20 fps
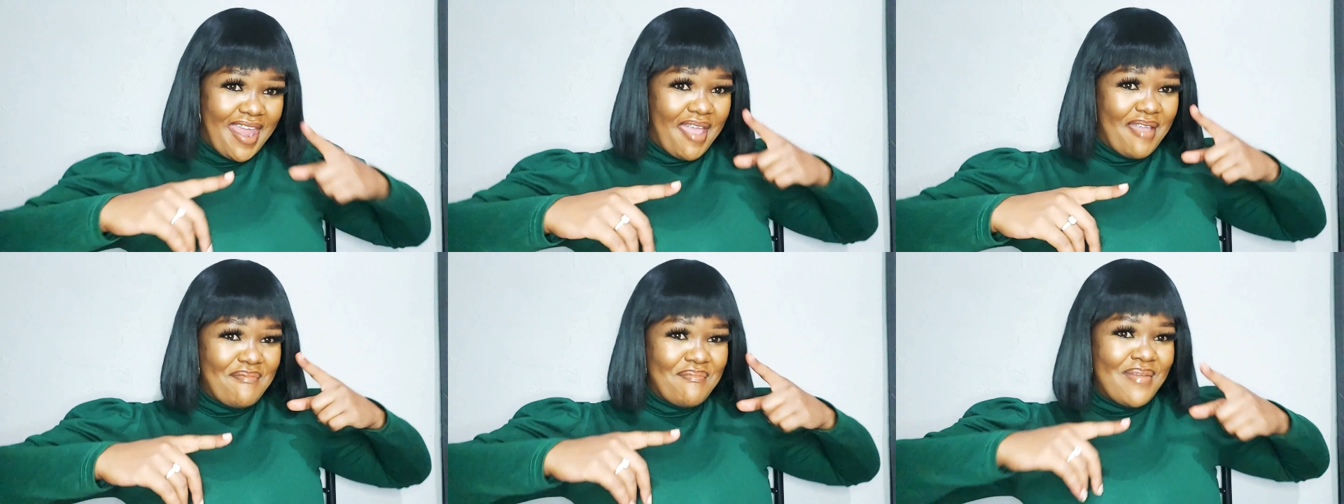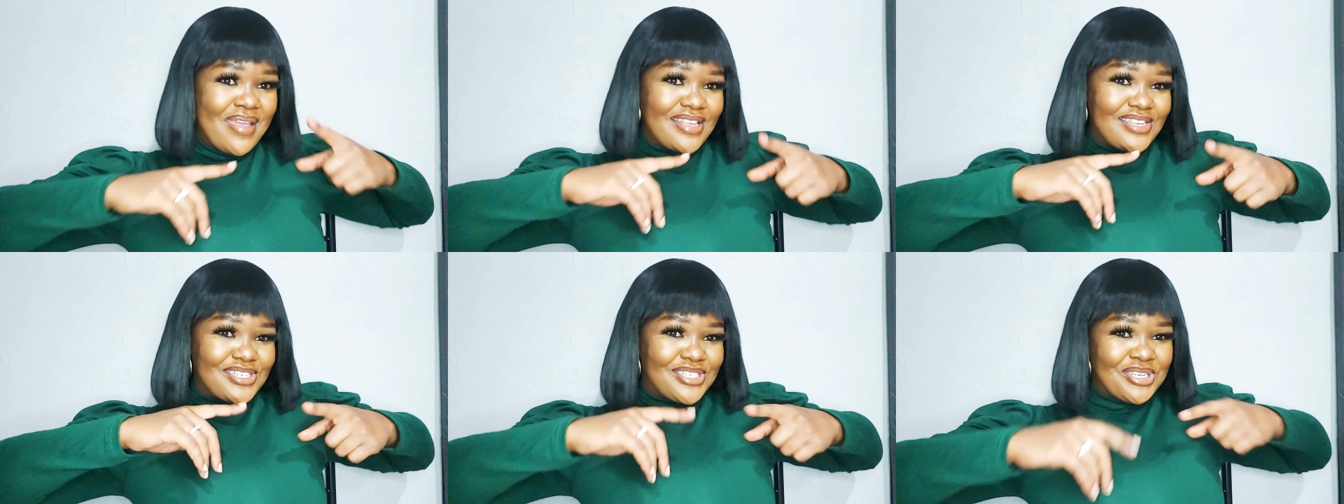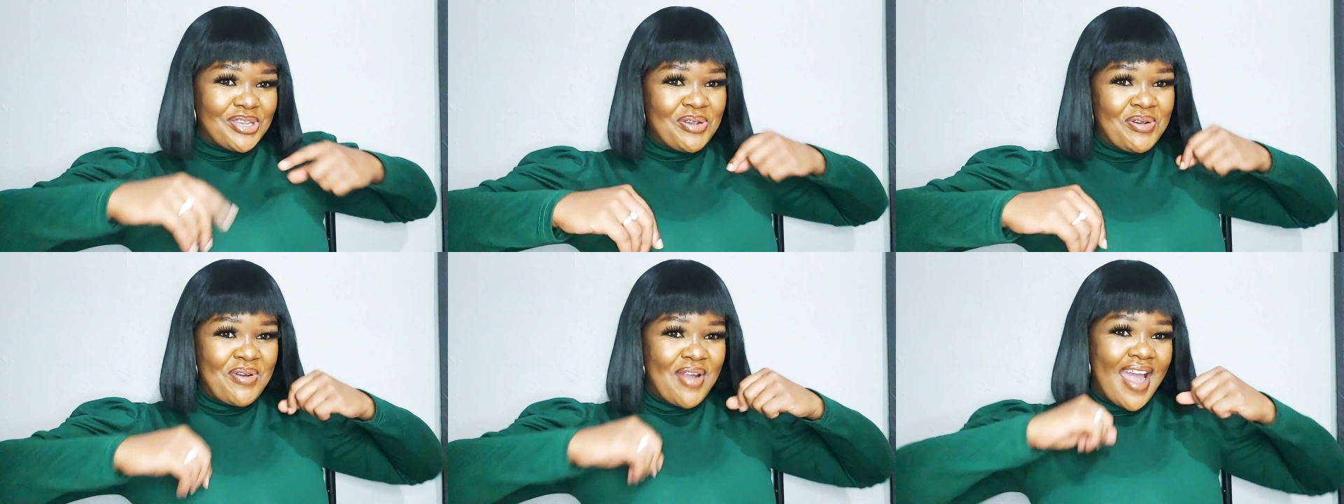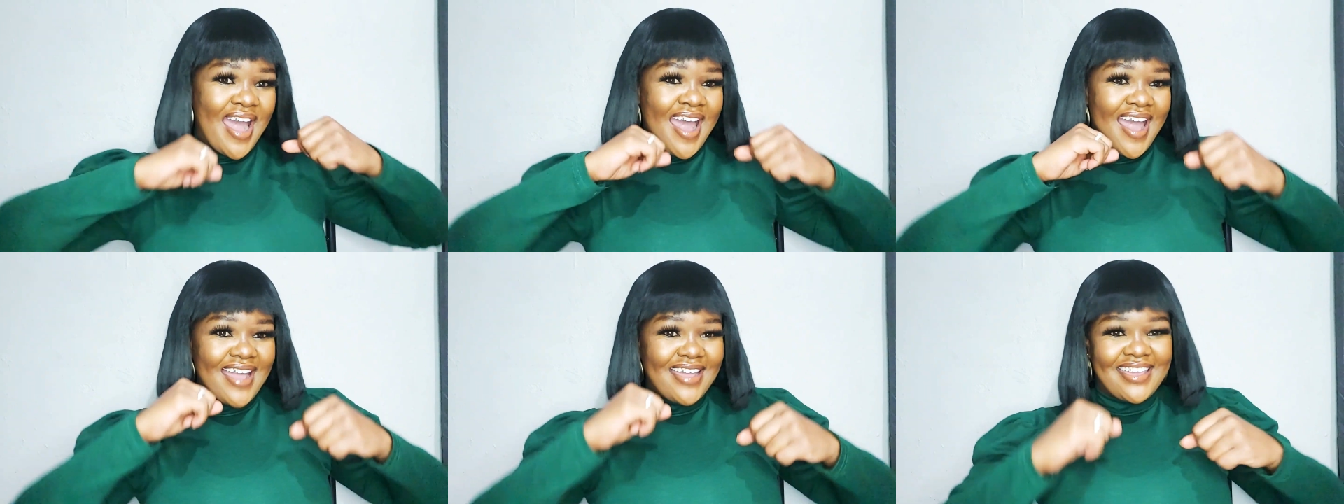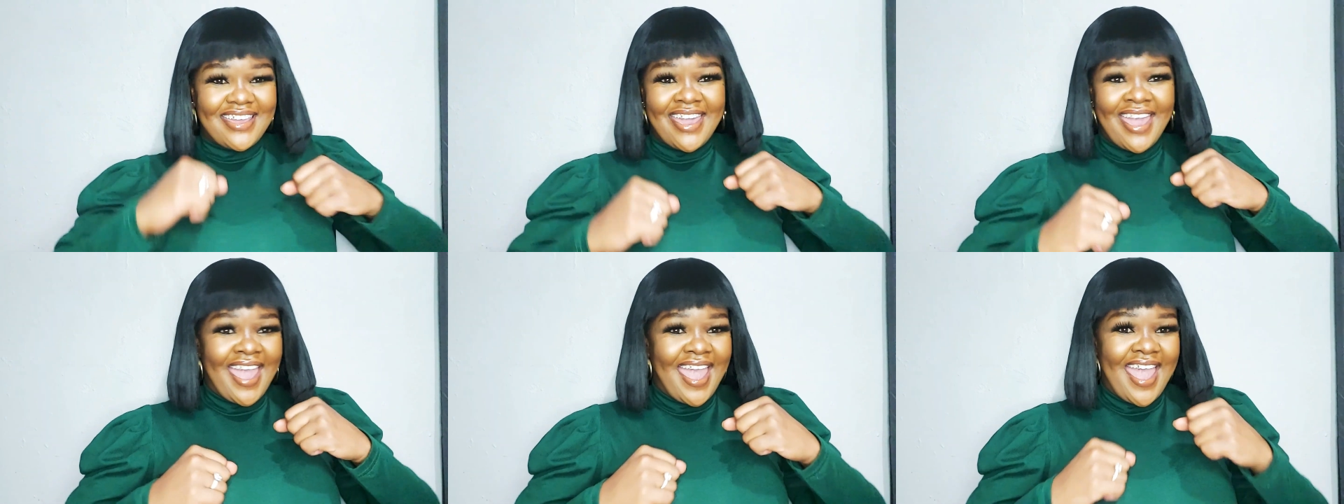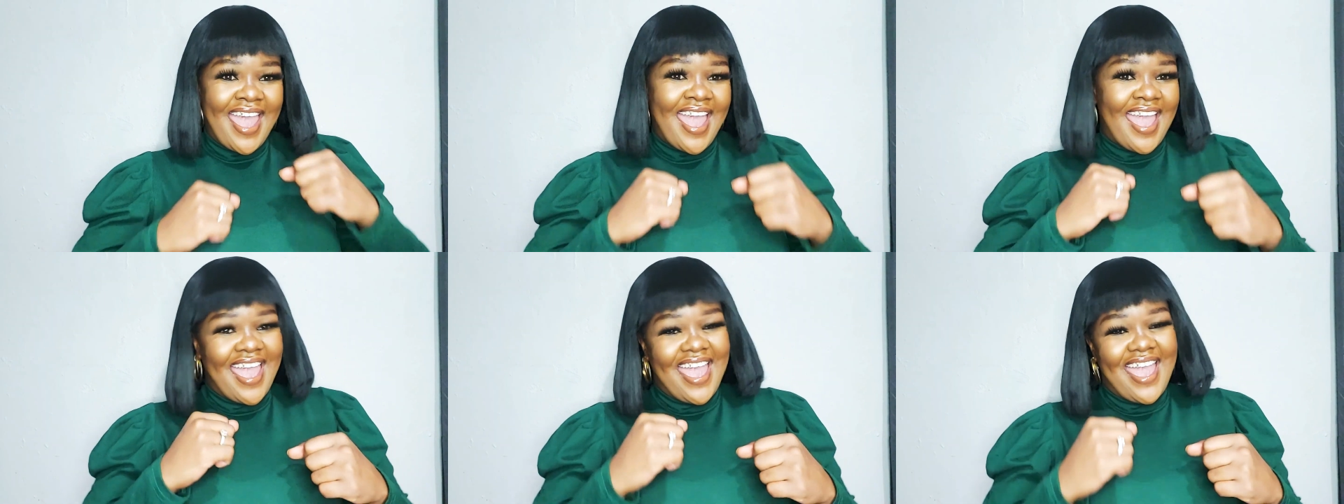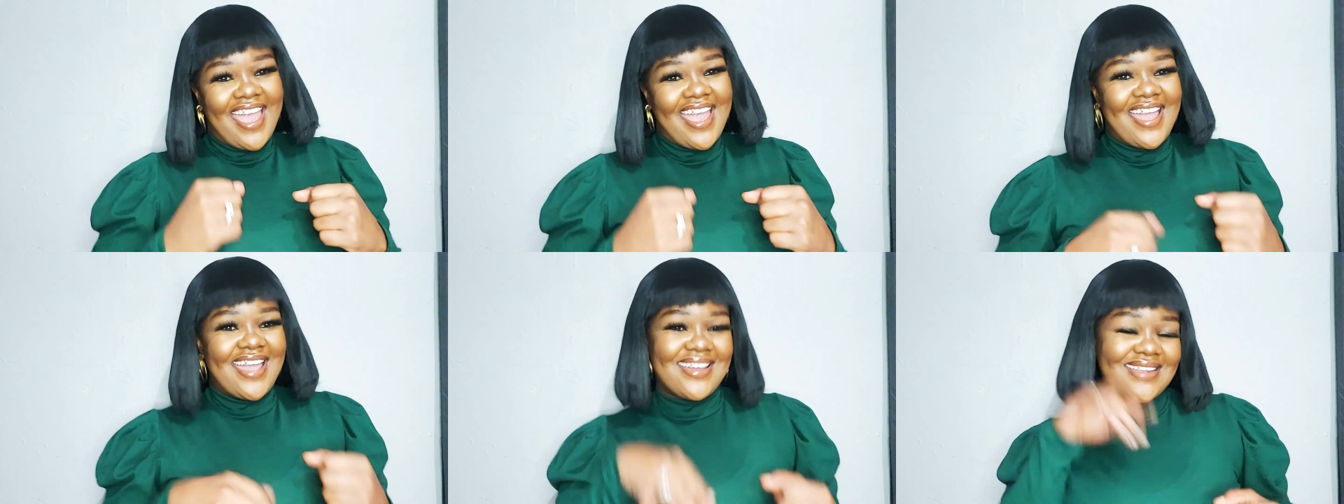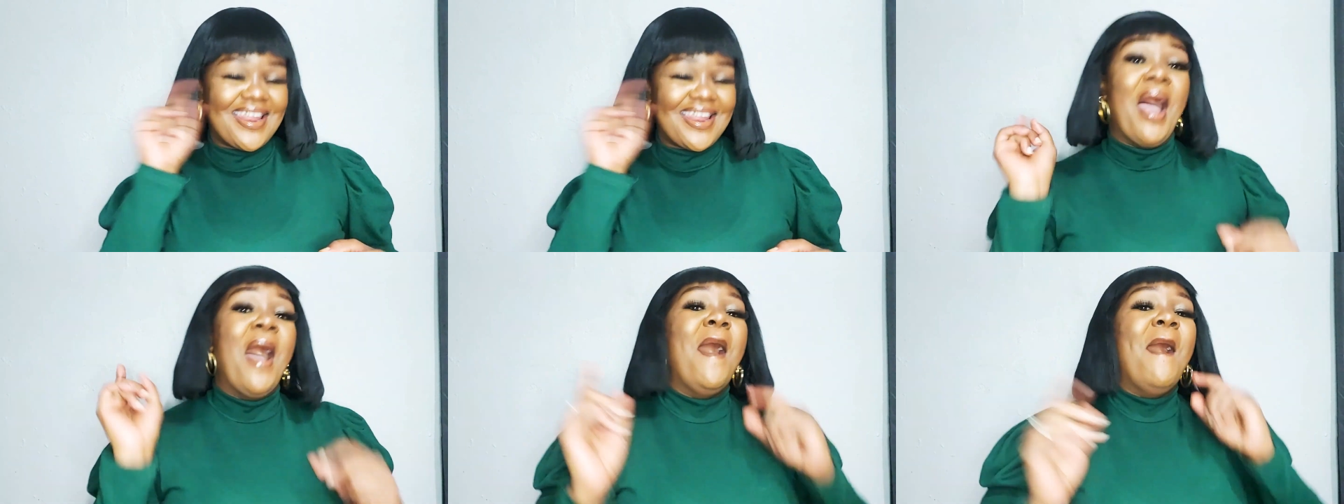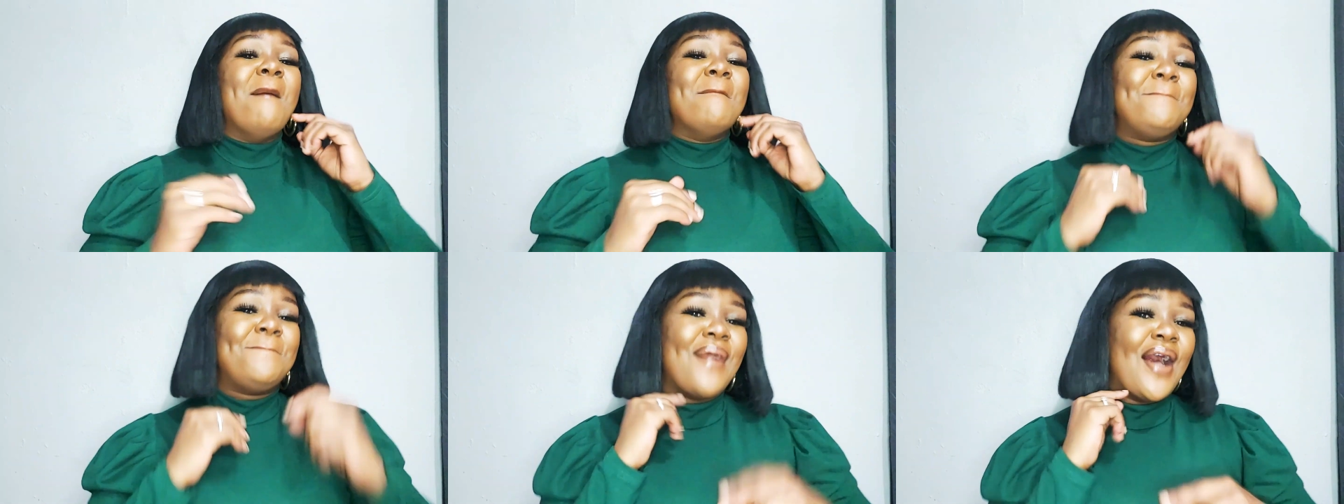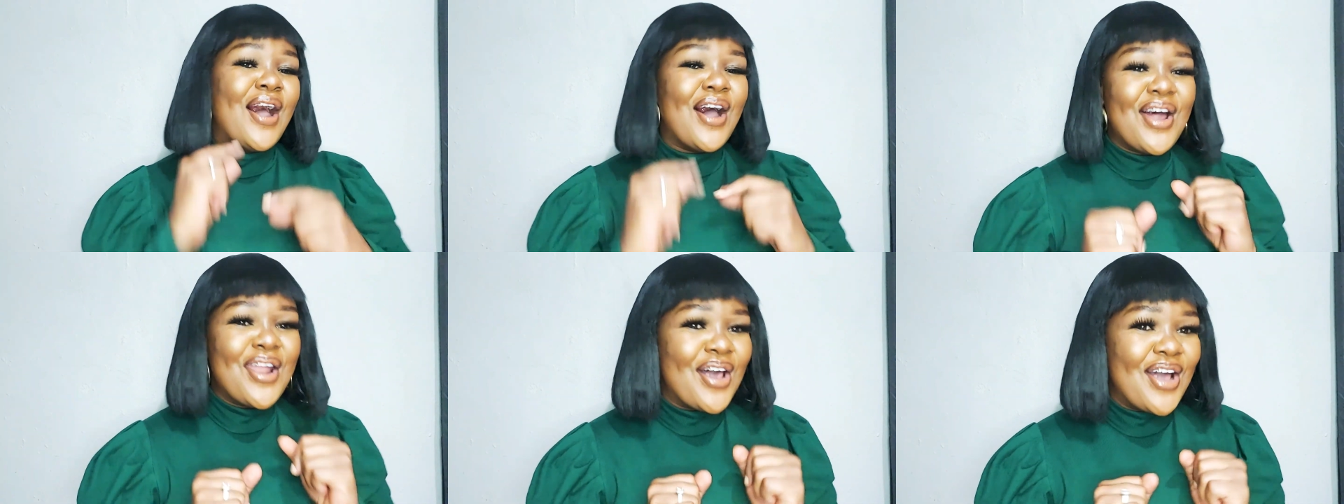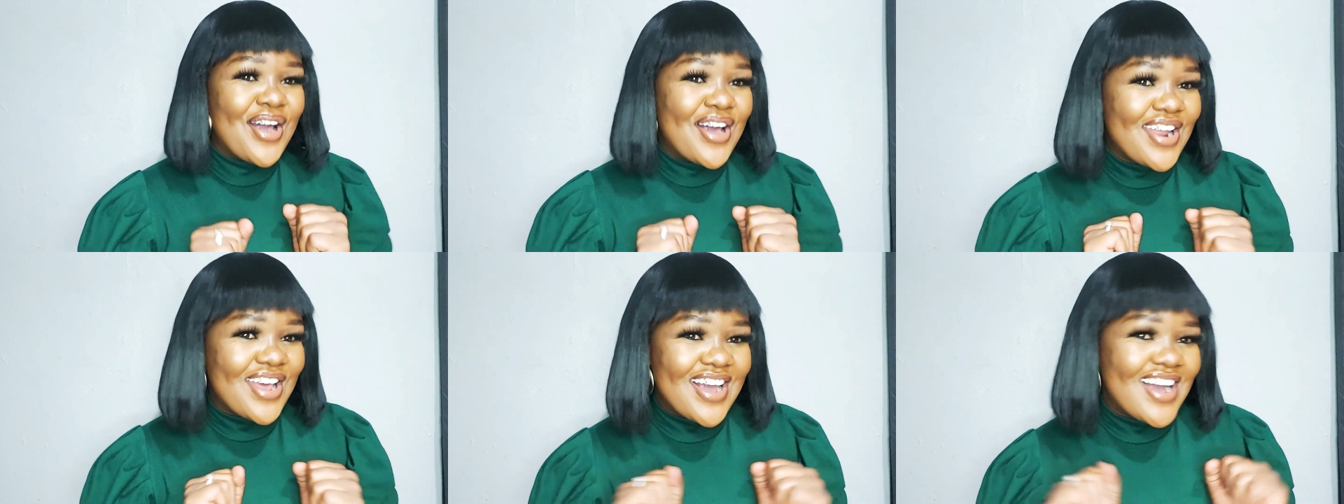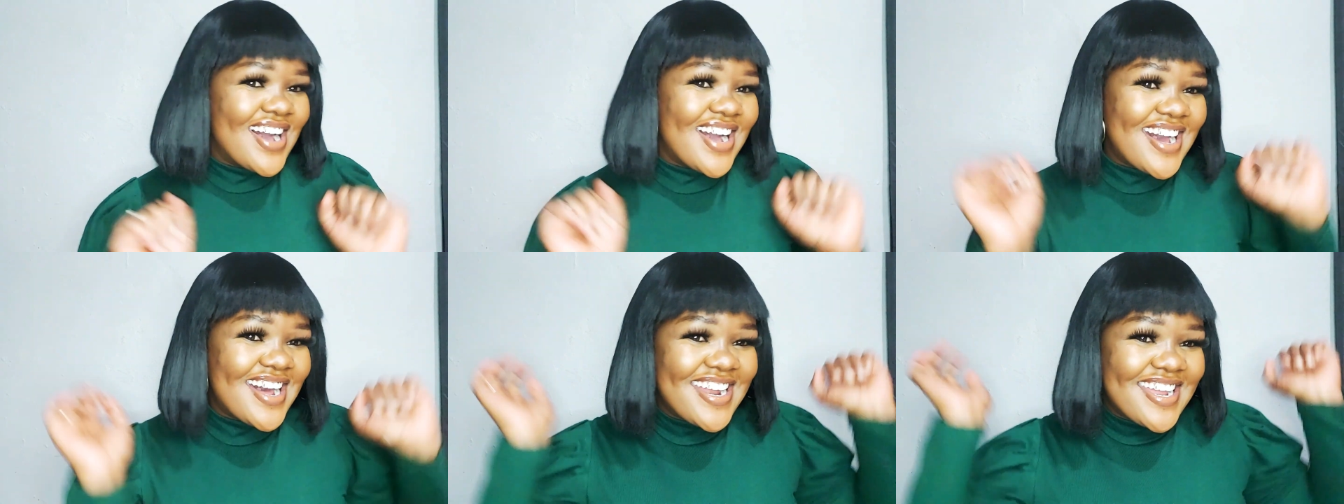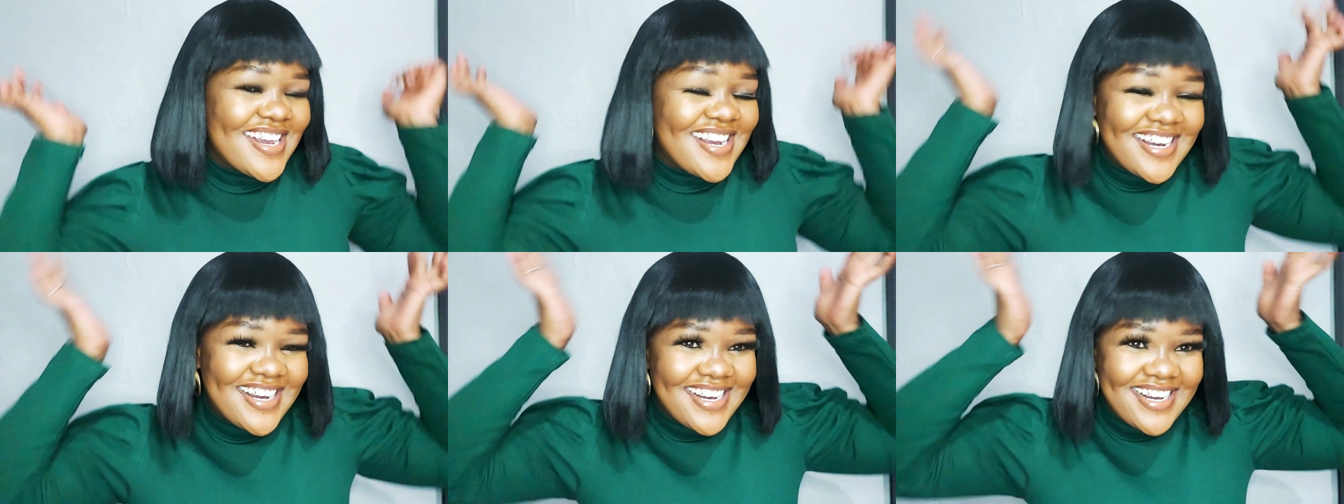I meet you again. Ba-da-da-da.